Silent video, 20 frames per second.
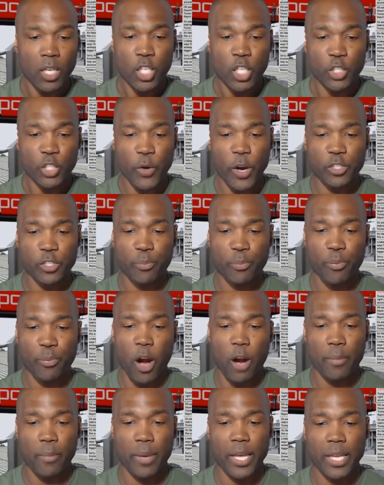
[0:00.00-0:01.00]
Treasury
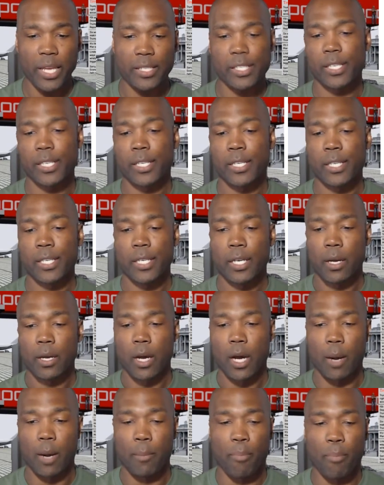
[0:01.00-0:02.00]
Department
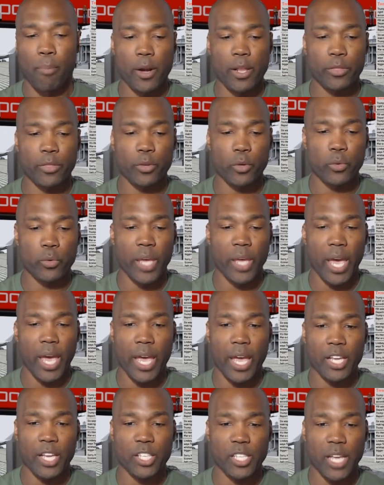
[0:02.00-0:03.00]
burning through
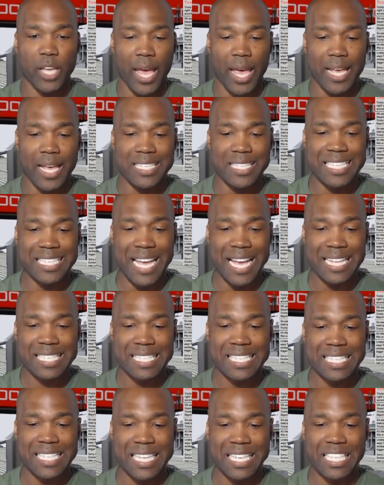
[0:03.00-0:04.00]
cash as debt
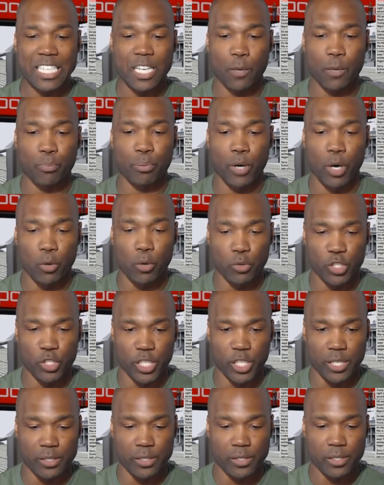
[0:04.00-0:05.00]
ceiling
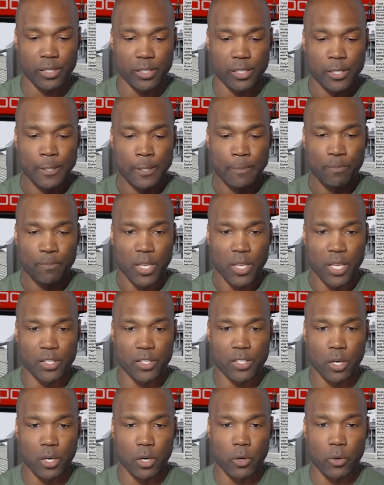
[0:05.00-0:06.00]
approaches. And
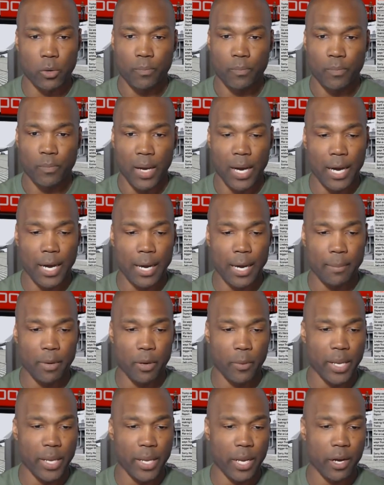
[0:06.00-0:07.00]
so
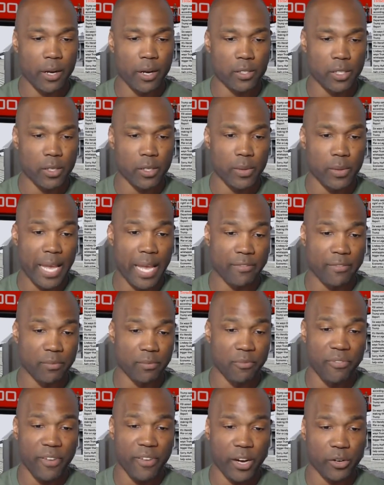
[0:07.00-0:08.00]
we have some
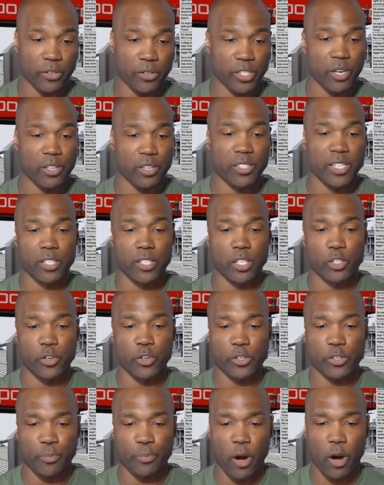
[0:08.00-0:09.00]
figures here. It says the
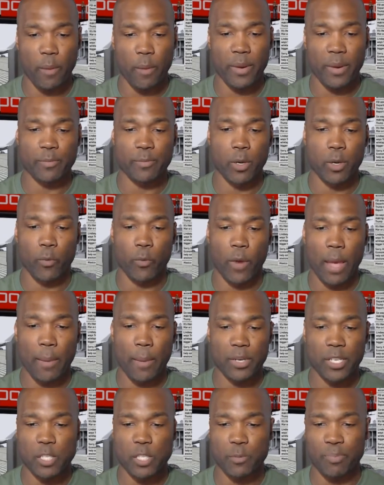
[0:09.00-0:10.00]
Treasury Department has been
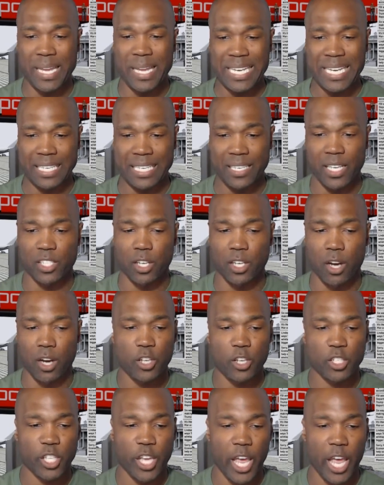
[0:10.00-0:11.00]
rapidly spending its
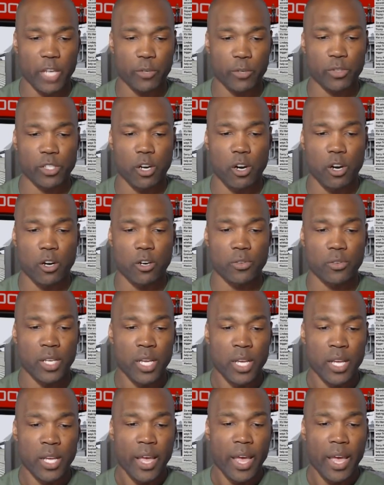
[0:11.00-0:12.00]
large cash reserves
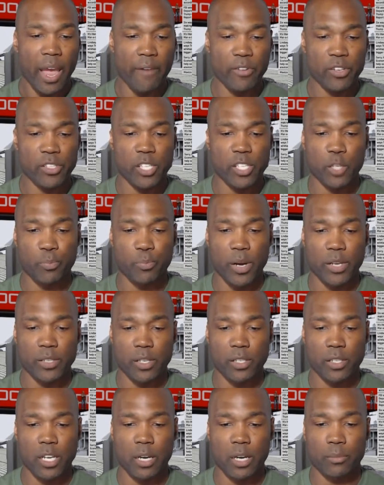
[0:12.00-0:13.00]
ever since
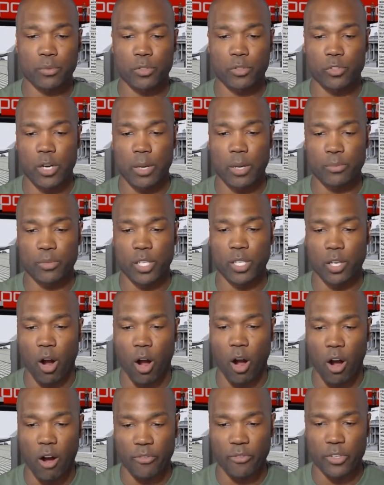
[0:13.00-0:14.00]
President Trump took
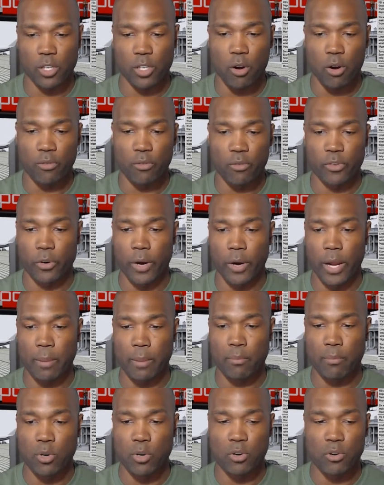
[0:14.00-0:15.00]
office over a
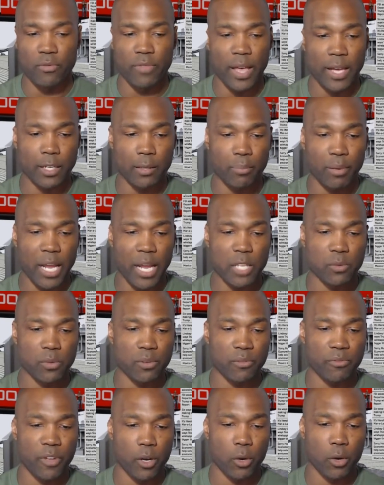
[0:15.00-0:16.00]
move that complies with
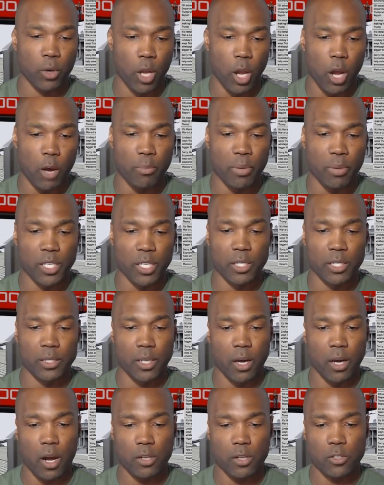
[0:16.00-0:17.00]
the federal law, but
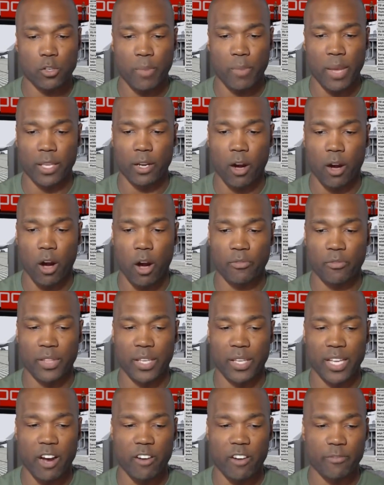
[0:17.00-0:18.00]
could also make it harder for
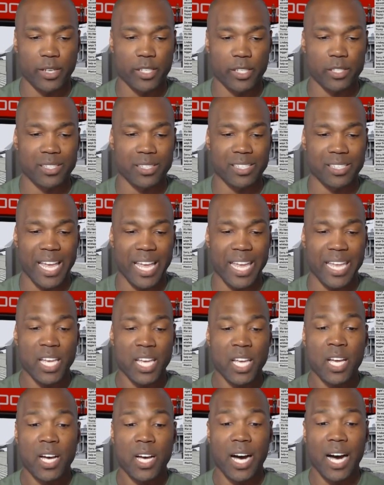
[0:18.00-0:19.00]
the government to stay
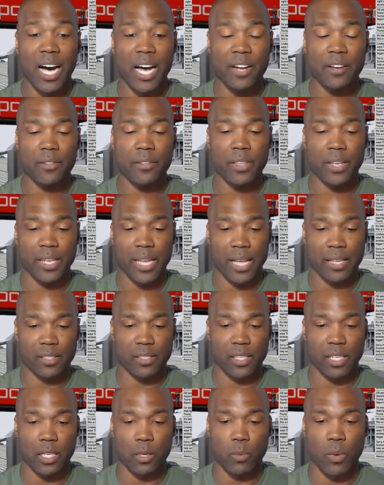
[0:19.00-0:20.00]
under the debt
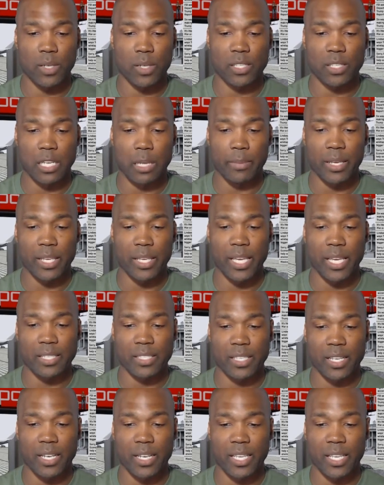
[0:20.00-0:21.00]
ceiling once the limit
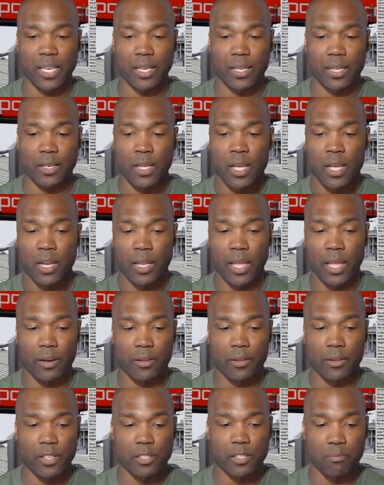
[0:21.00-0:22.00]
kicks in again
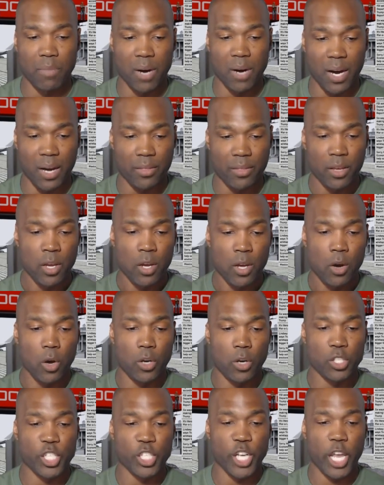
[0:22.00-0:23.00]
later this month.
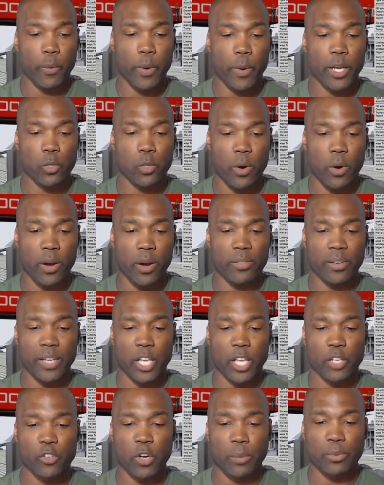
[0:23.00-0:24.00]
On January 20th, the
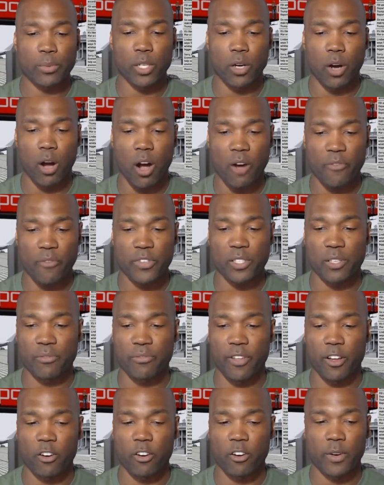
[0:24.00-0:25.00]
day Trump took office, the
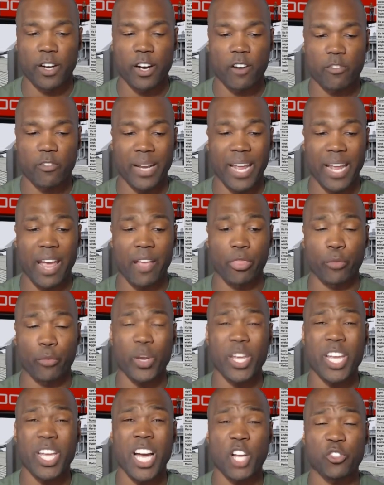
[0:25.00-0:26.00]
federal government had
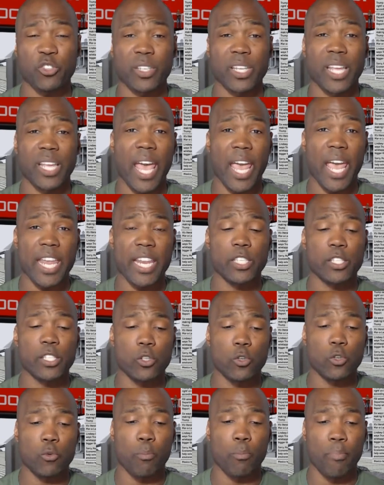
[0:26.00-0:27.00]

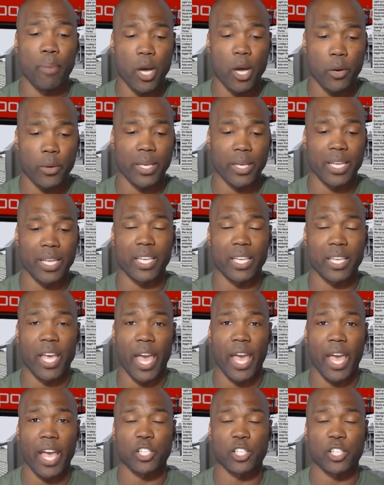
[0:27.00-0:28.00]
$382 billion in
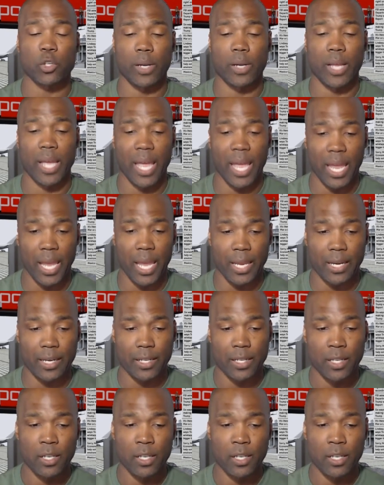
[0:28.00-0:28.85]
cash on hand.